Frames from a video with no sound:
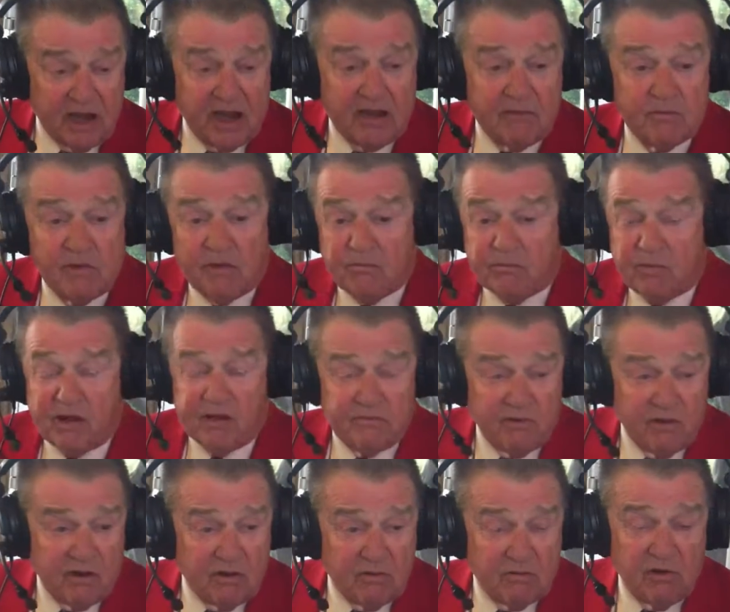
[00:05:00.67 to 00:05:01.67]
came up like
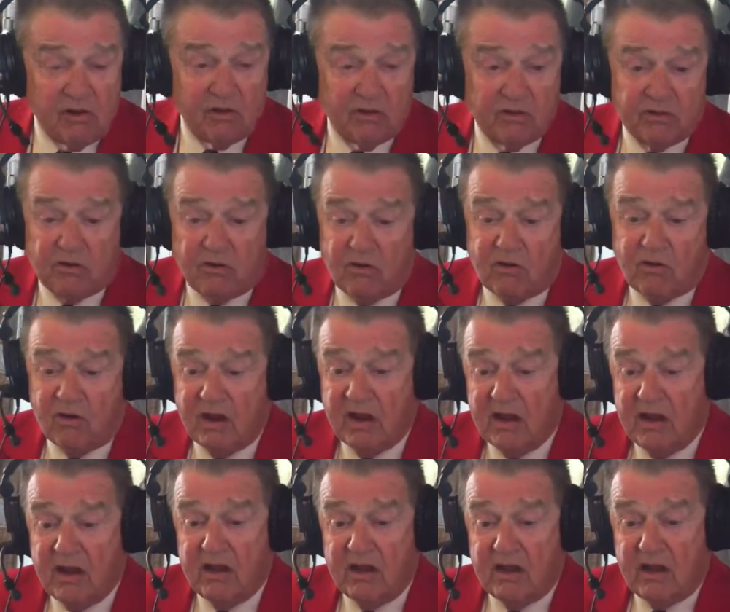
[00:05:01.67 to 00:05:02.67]
very well third.
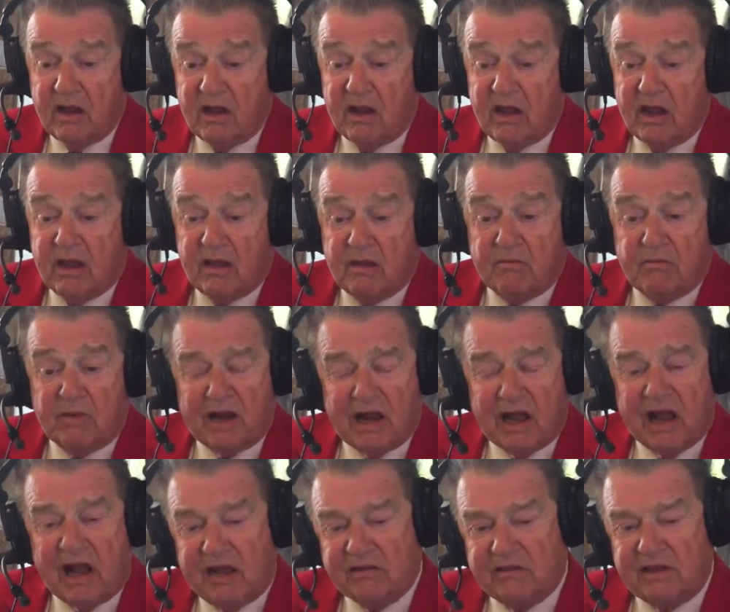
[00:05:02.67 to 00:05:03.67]
But
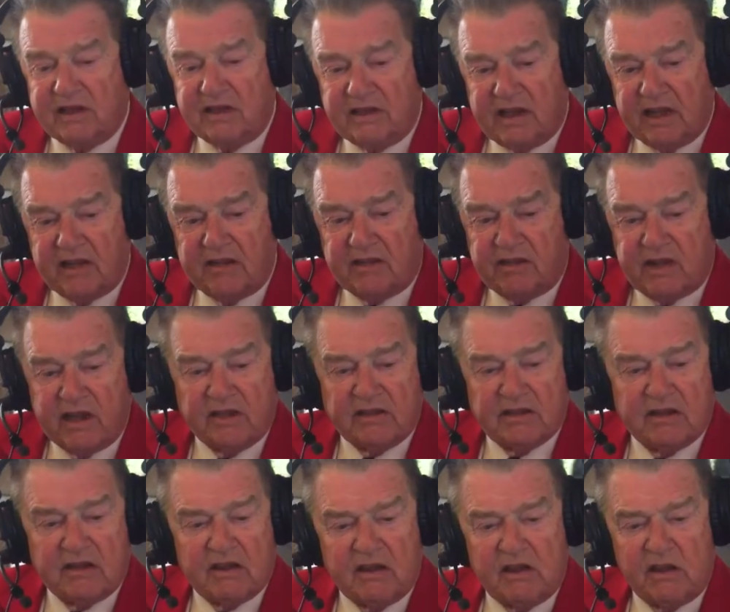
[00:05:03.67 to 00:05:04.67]
Ozzie did things
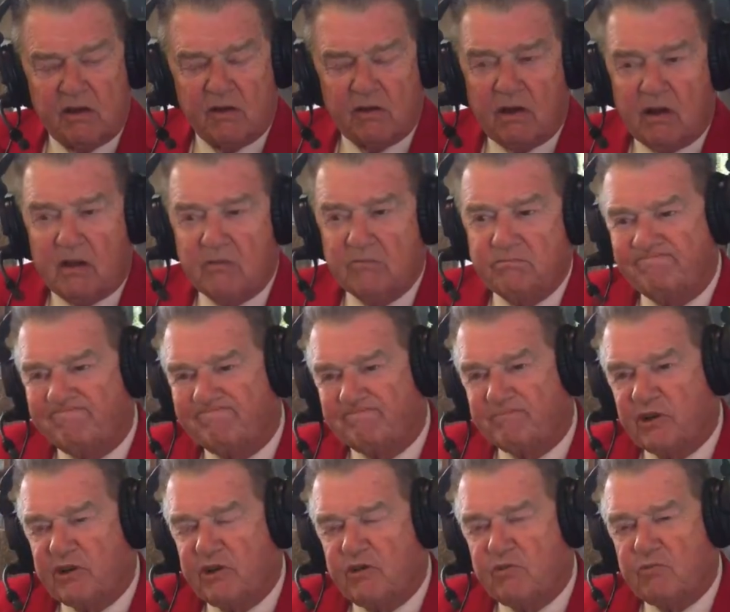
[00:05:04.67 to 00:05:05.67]
that,
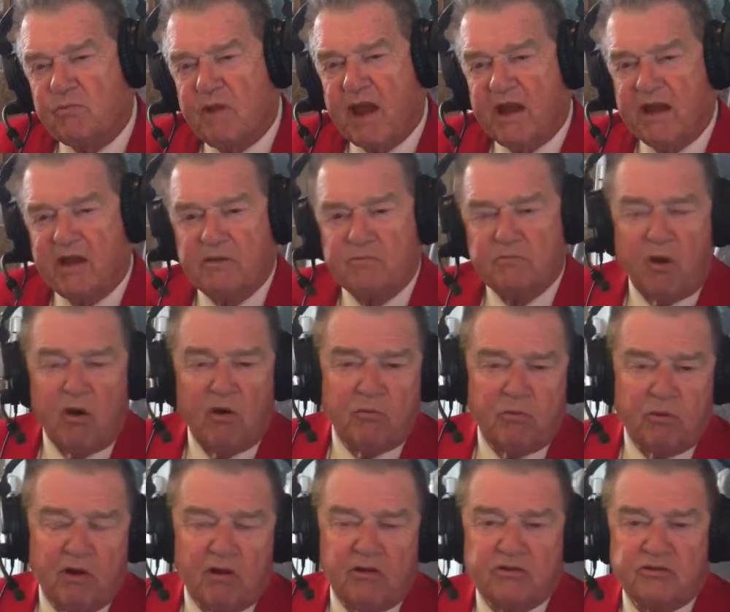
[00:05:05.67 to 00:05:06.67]
when you manage ball
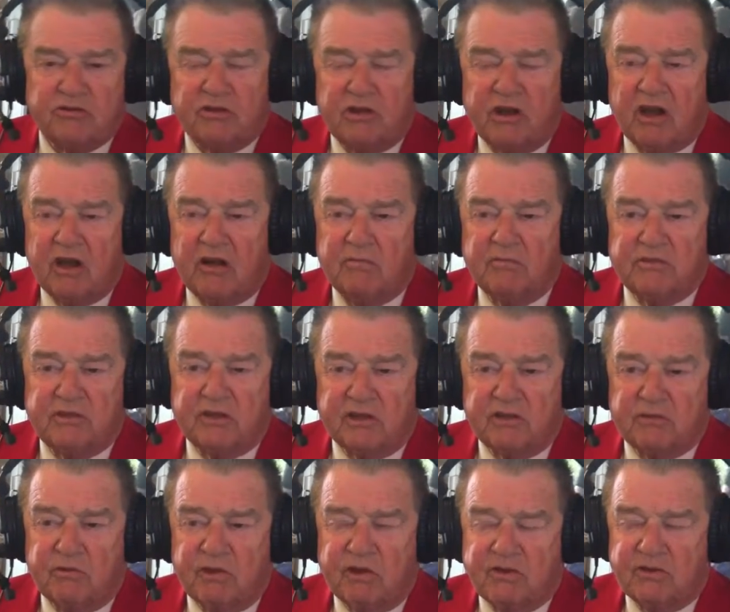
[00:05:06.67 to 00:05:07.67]
players, you got them
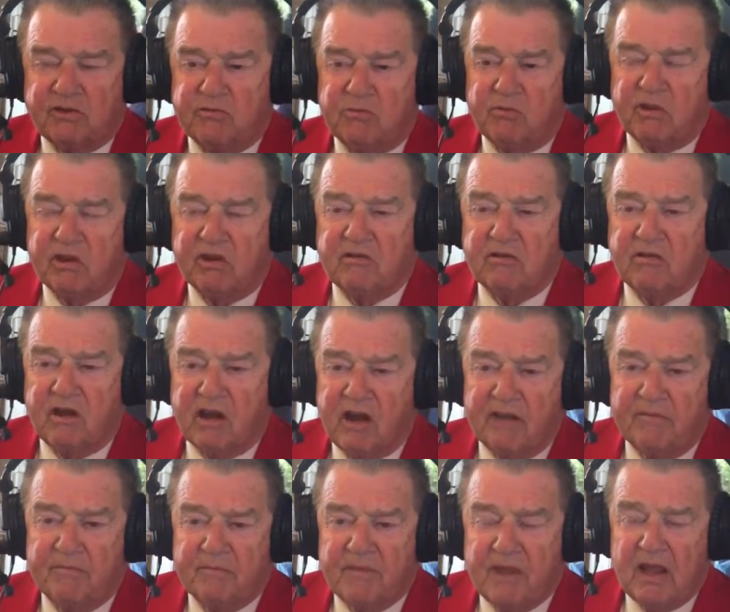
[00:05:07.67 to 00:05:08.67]
6 weeks of spring
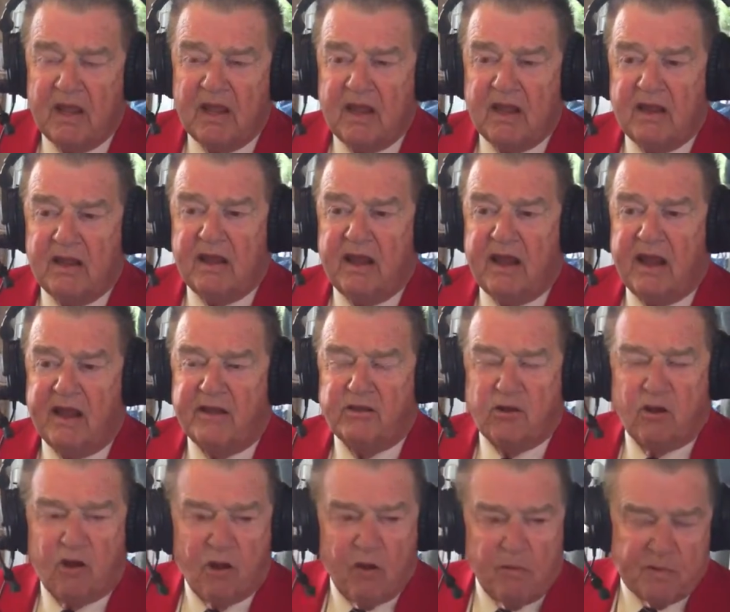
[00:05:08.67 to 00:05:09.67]
training, and
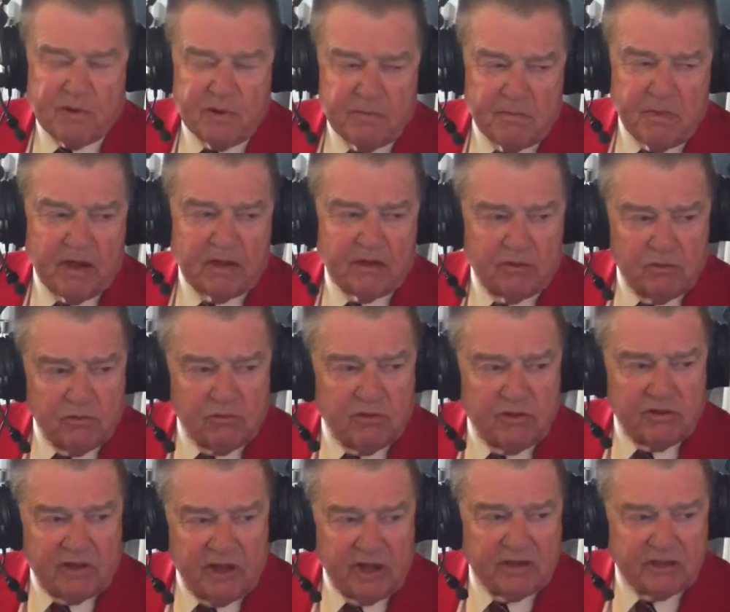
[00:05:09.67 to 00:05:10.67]
you're harping about doing
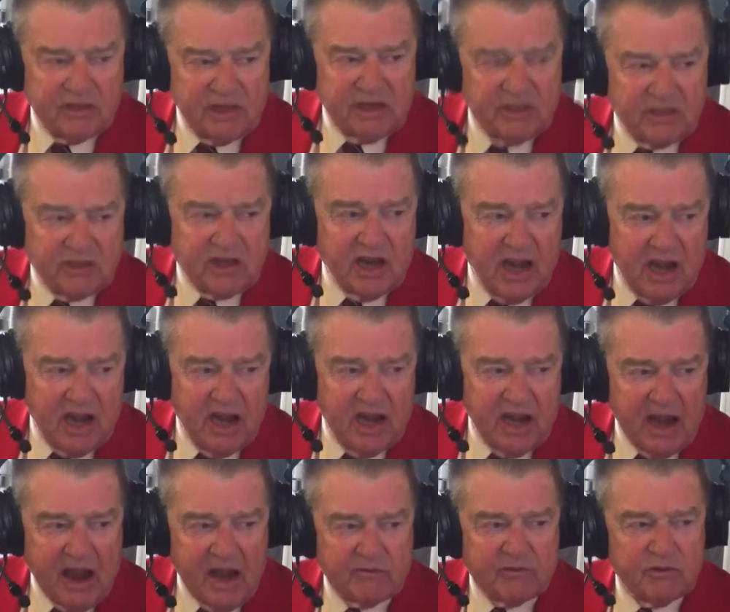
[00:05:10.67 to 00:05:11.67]
things each day.
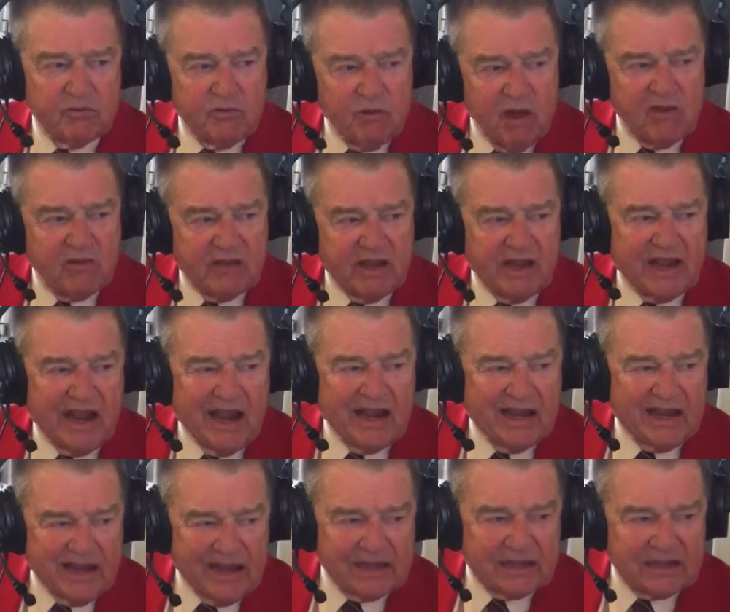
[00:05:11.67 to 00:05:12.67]
After a while, they kind
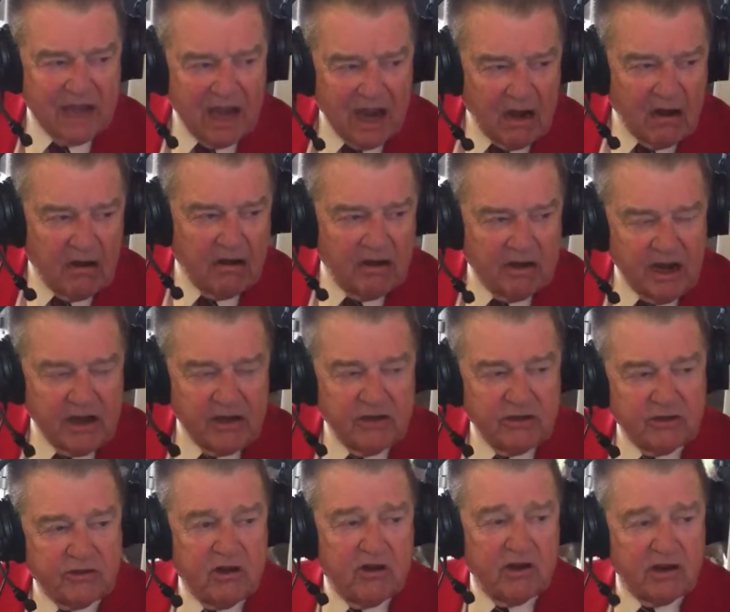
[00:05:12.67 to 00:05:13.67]
of get tired, and then
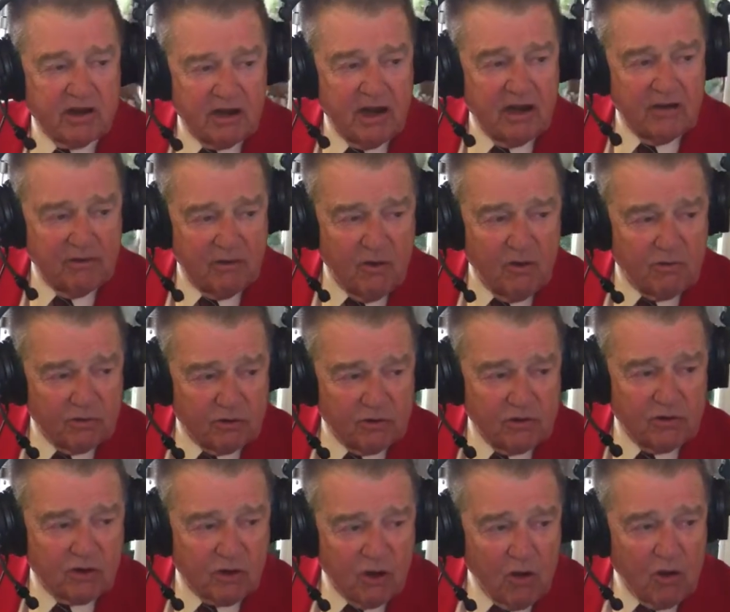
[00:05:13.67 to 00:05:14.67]
you turn it over to
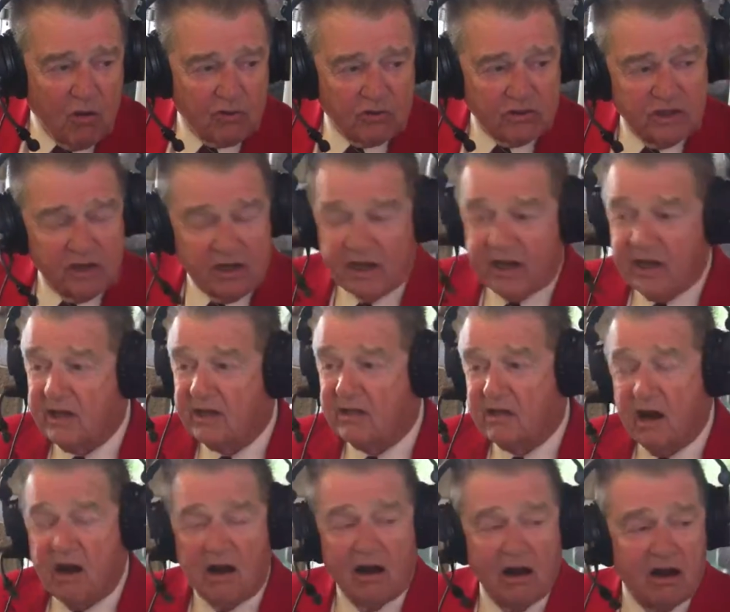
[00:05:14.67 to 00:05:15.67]
a coach, and they get
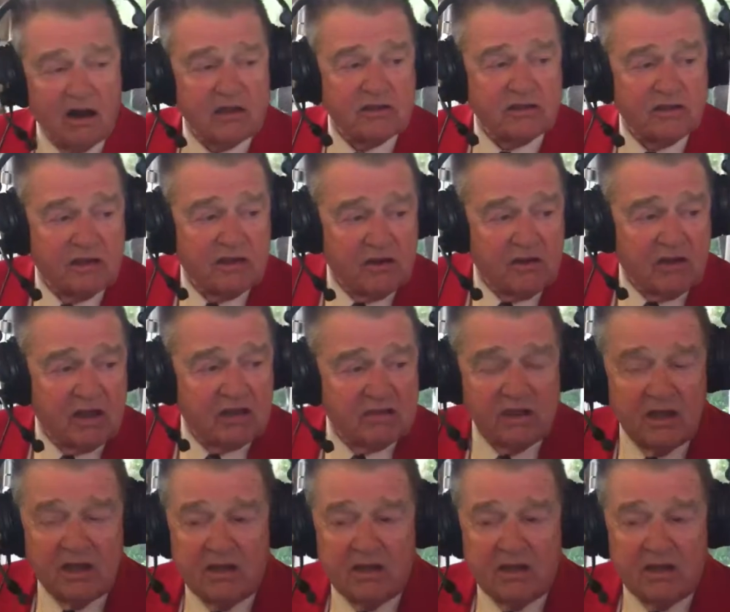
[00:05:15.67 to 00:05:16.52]
tired of listening to us.